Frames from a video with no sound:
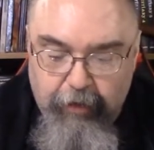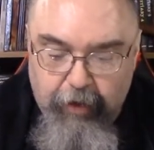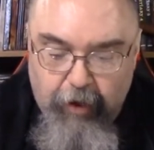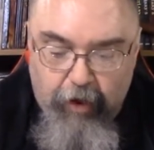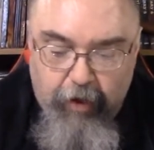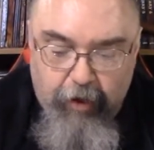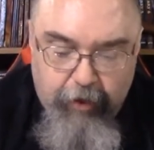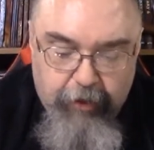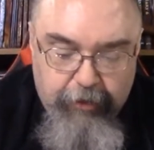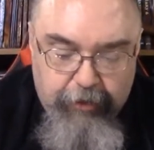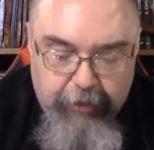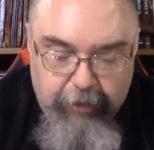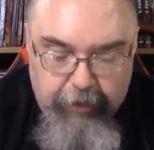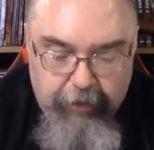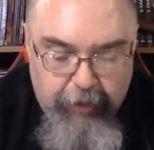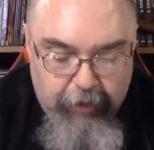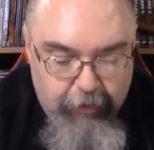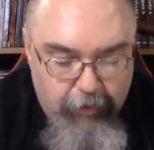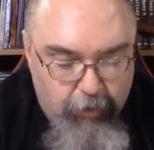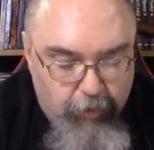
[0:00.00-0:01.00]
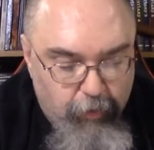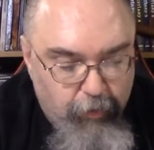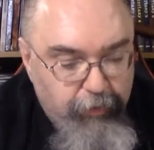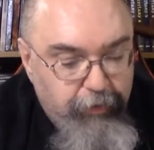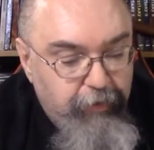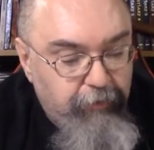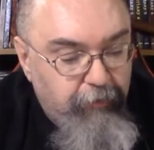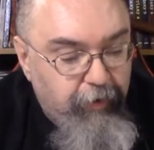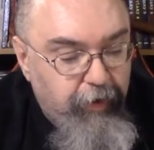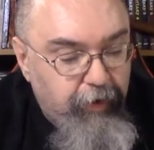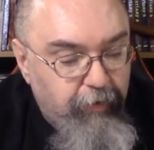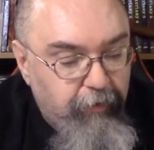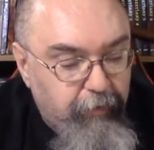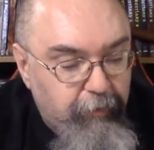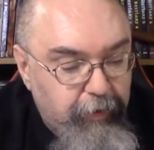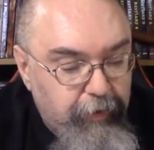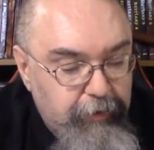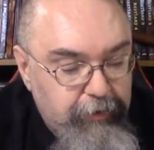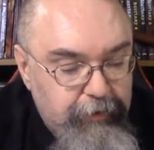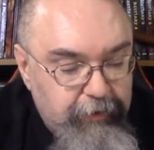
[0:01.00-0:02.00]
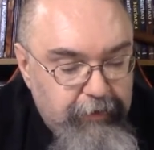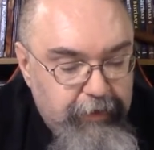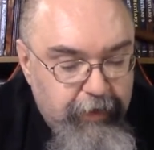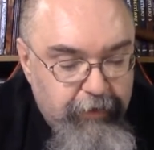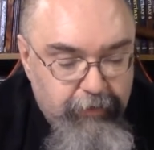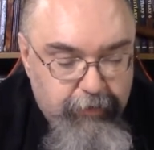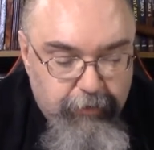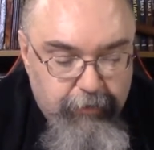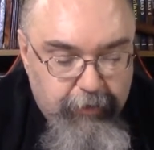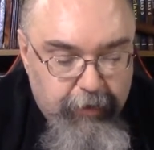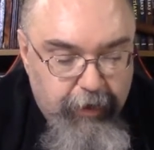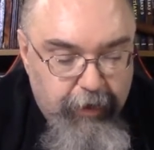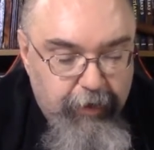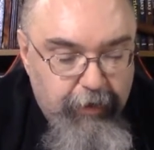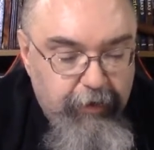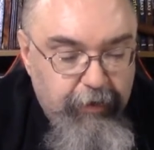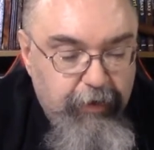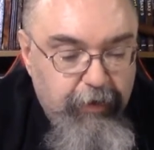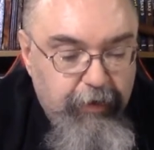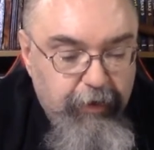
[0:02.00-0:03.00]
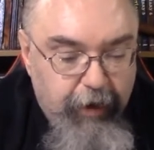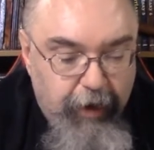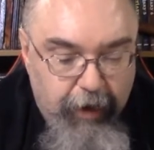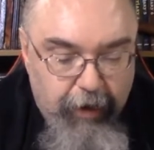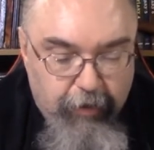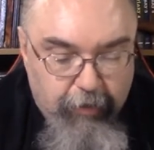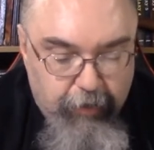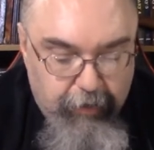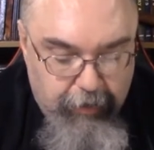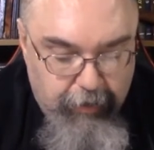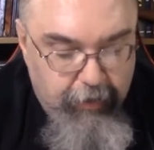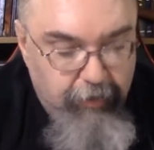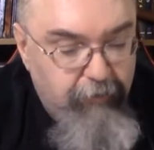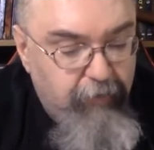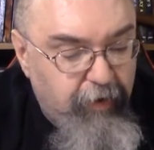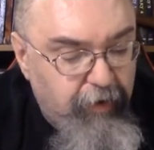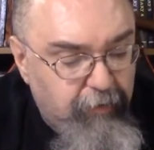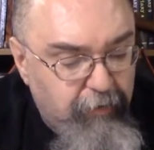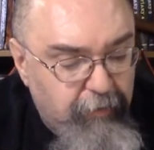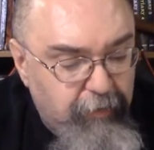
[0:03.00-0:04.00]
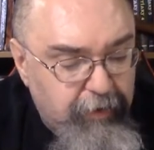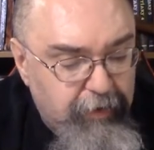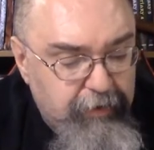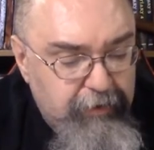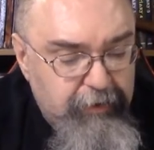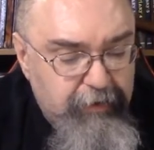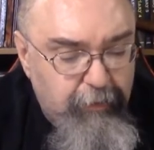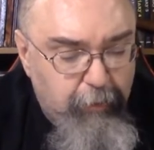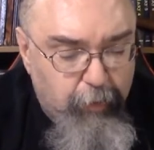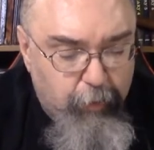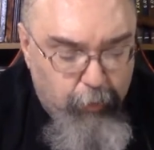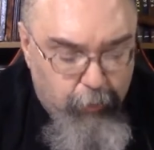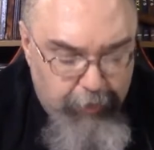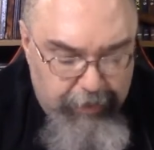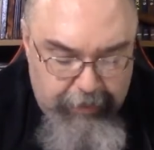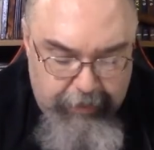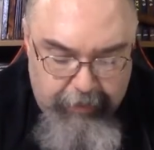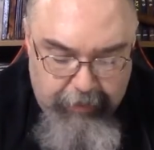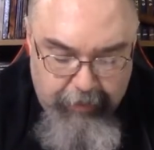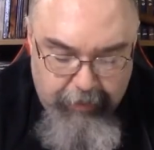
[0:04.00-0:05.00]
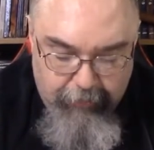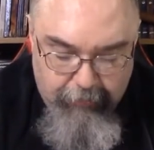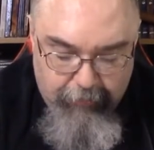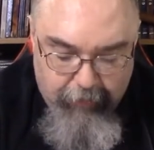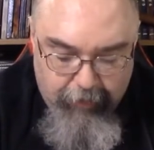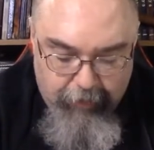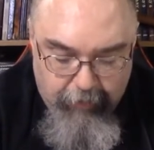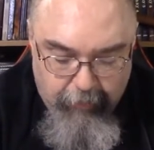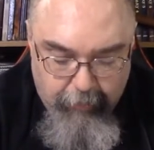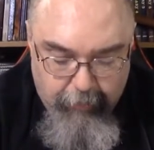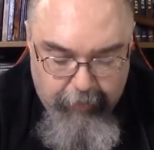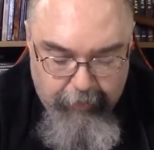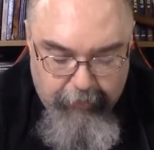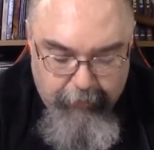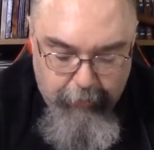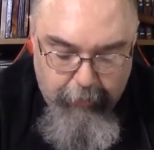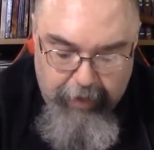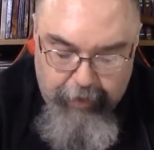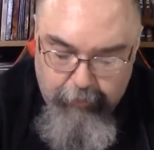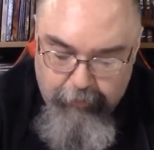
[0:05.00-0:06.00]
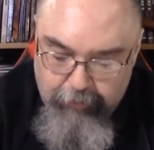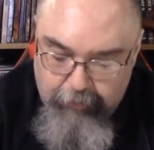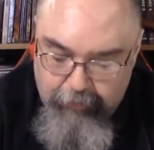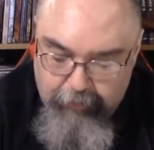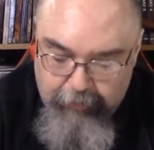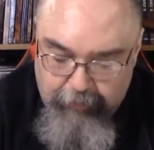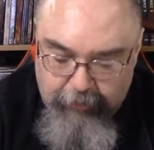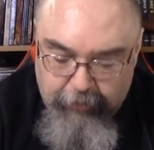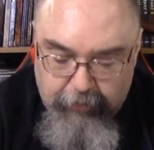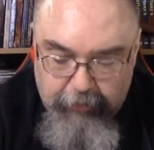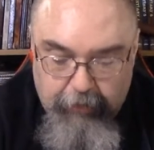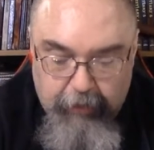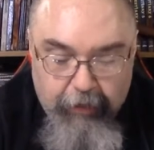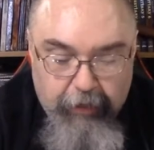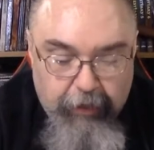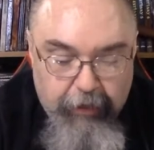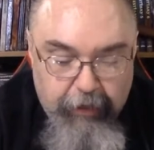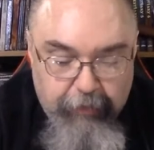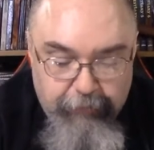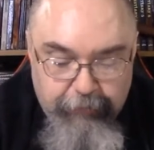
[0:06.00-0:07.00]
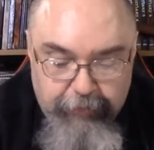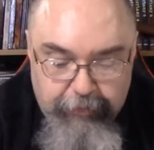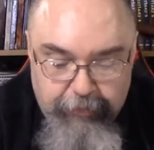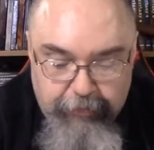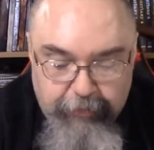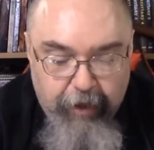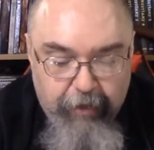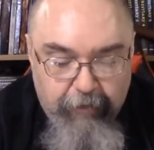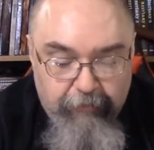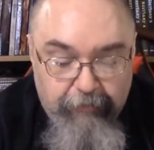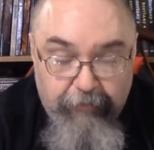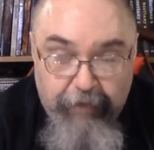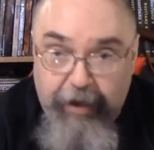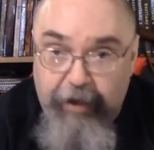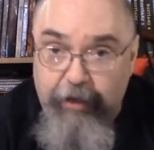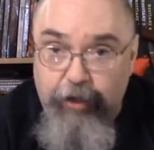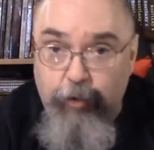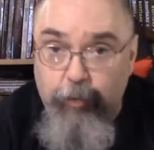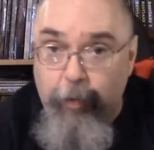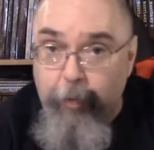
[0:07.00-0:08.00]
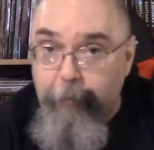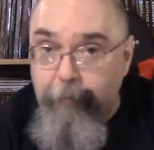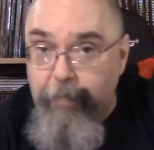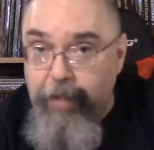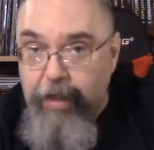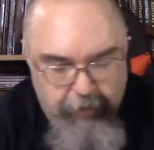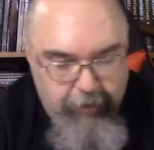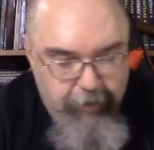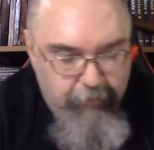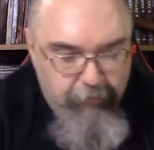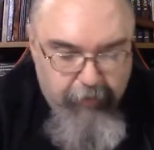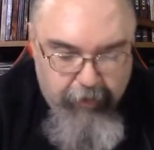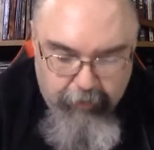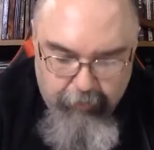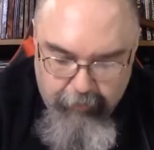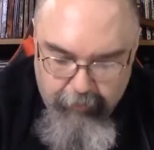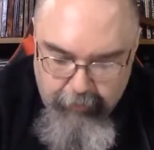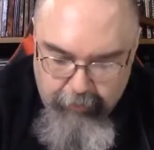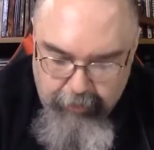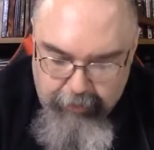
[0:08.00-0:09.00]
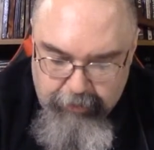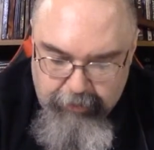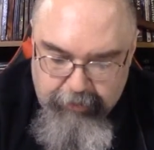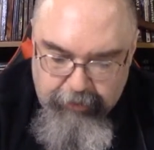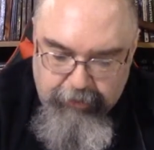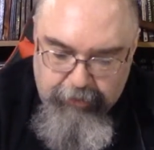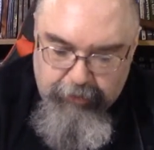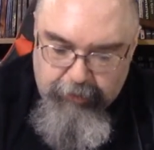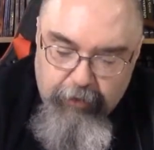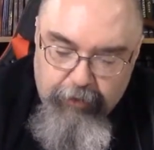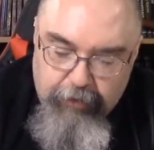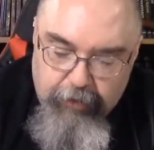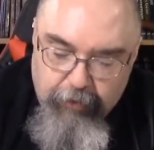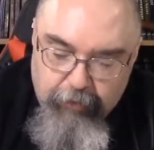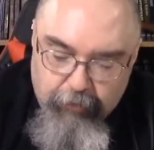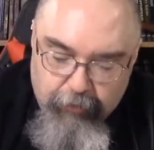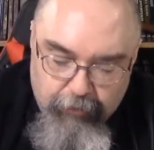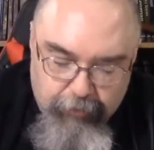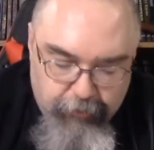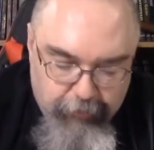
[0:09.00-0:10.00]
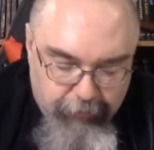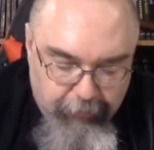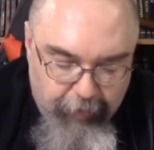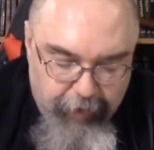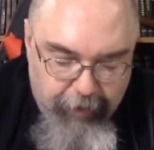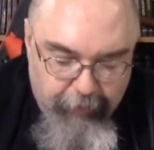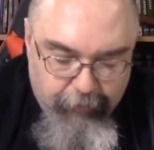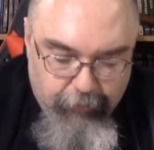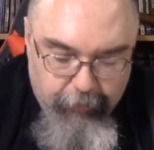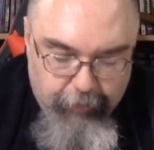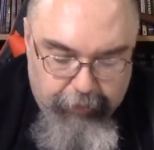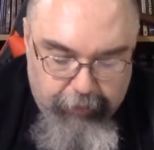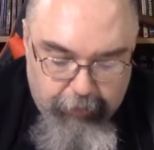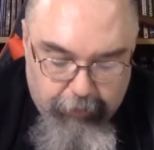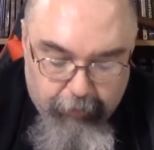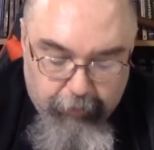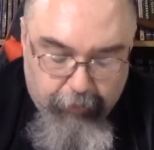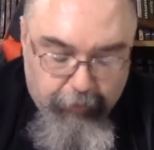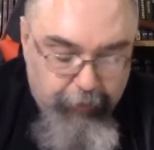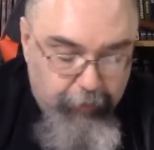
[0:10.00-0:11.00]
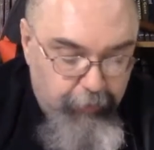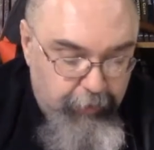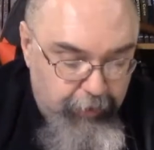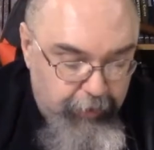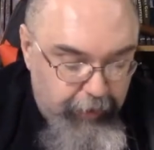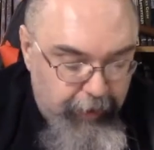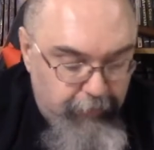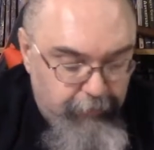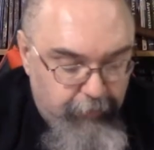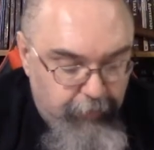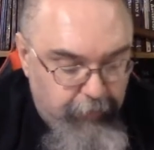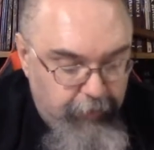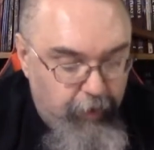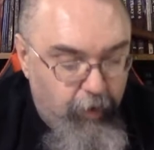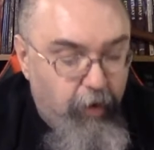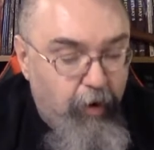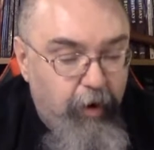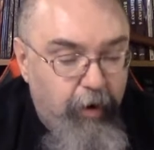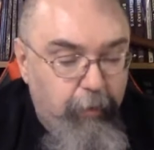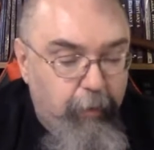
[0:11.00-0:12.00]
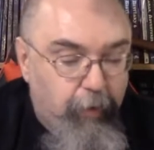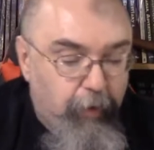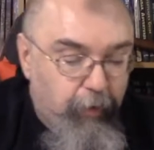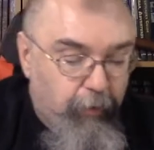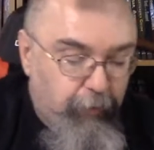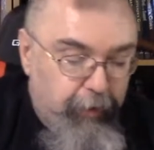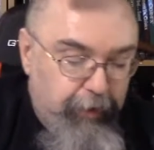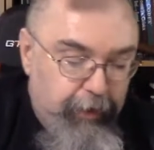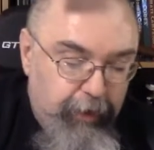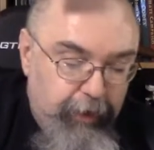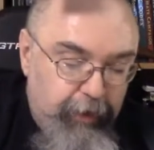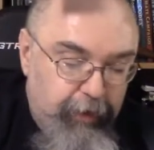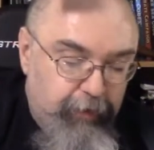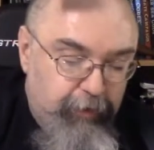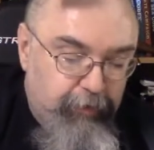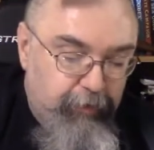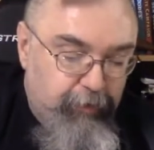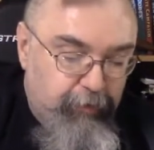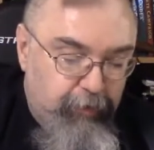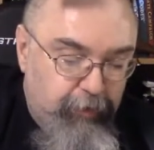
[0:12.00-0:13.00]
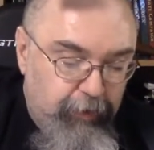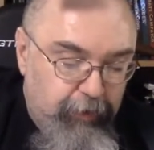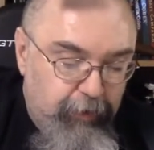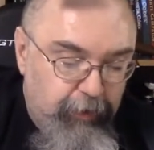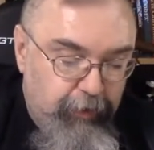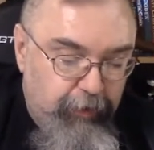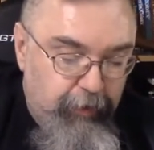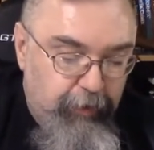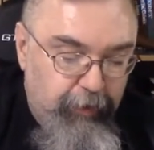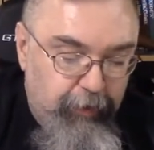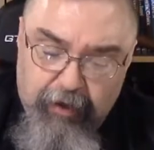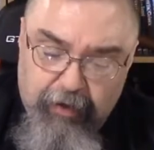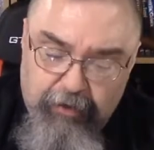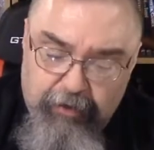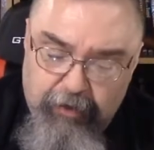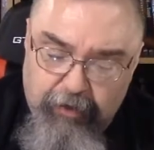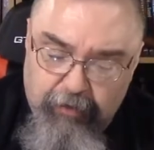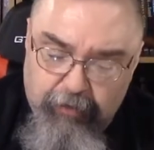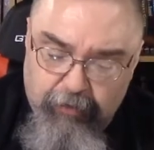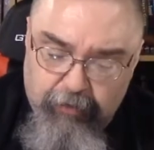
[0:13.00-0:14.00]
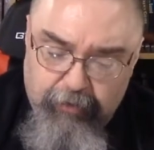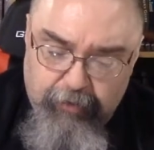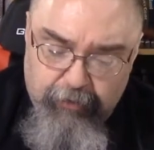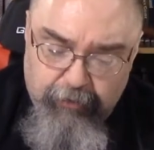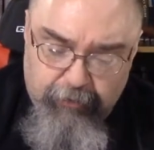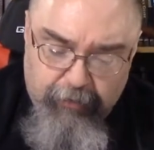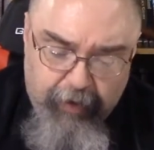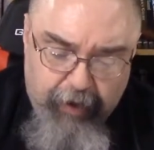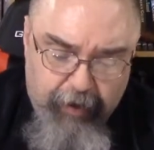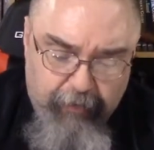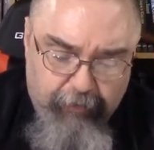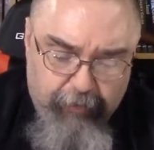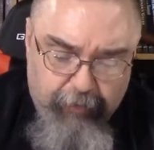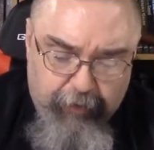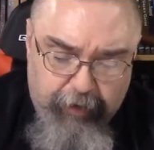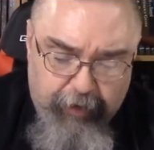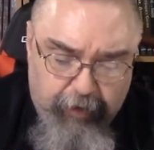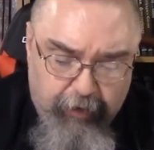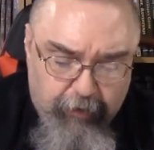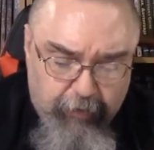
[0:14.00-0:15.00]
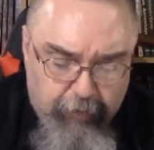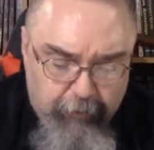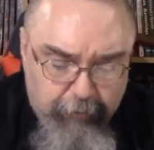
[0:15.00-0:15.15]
arctic and cold environments, desert and arid environments, marine environments, mountains and cliffs, vacuum environments, general survival gear. Okay, after the armor, we get into the general survival gear.